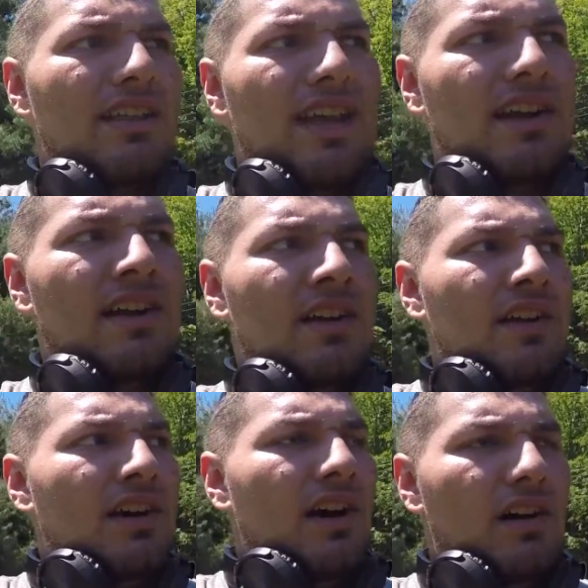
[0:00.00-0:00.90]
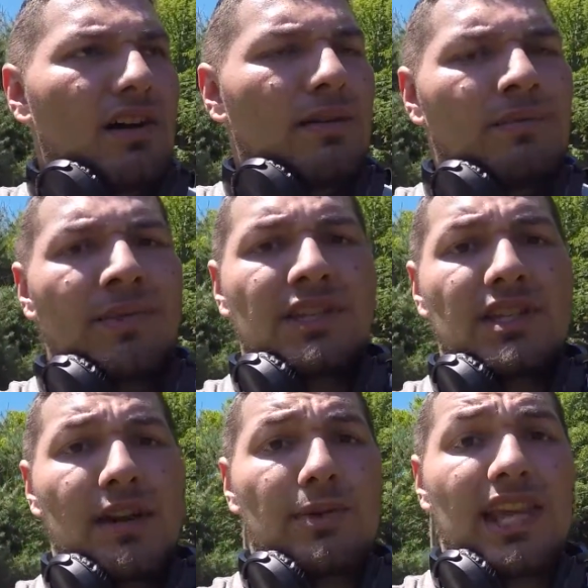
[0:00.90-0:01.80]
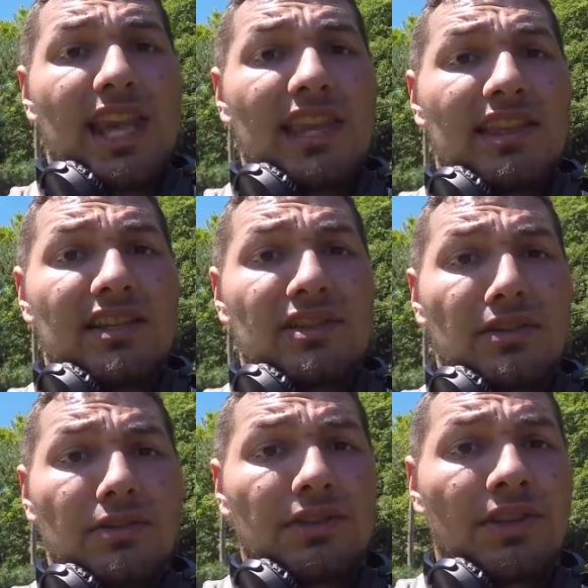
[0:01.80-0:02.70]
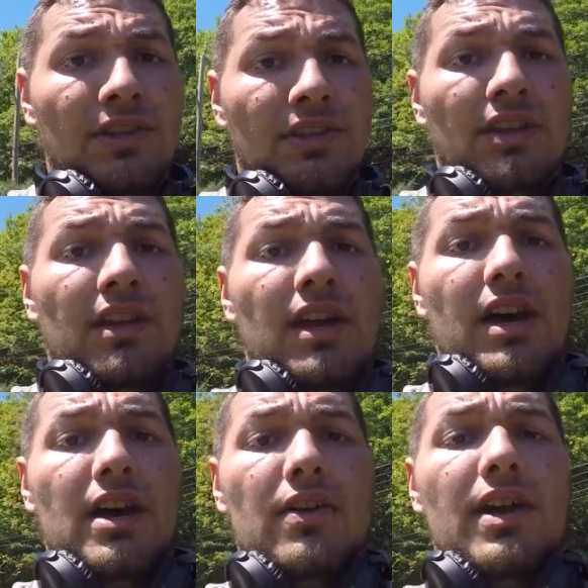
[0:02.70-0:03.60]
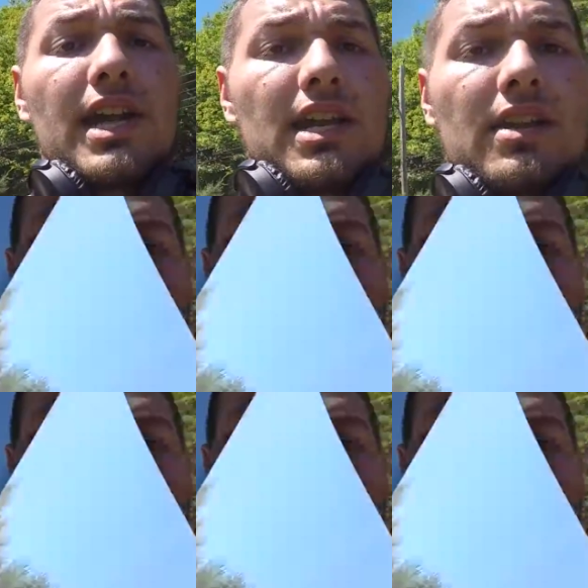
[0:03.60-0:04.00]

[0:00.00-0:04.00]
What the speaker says: of there, so we can get this sold. All right,